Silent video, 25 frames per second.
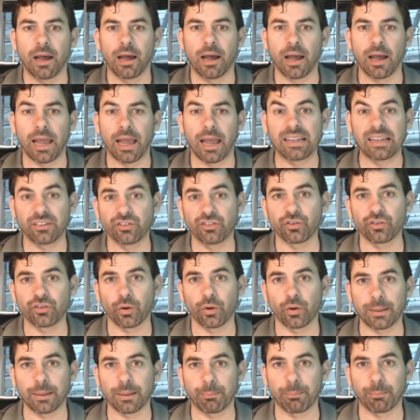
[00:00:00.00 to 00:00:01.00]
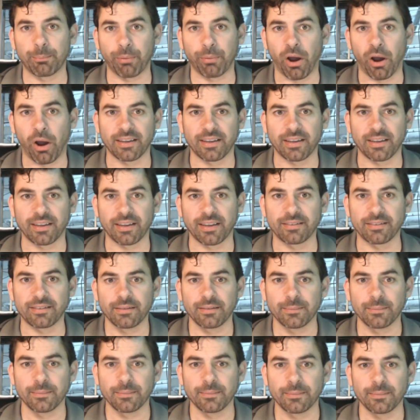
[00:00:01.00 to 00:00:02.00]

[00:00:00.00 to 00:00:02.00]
and enjoying the process.